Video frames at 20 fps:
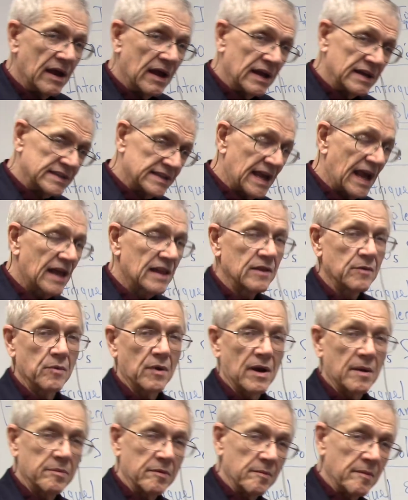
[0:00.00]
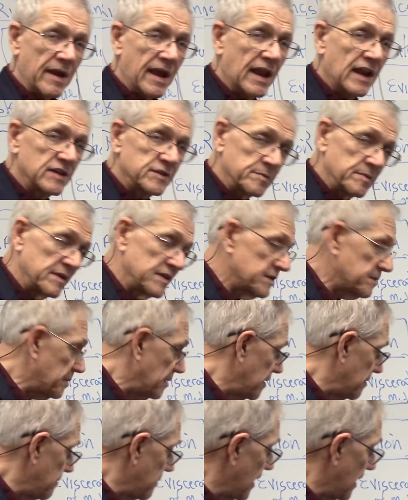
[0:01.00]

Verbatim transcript: exactly what upper management is being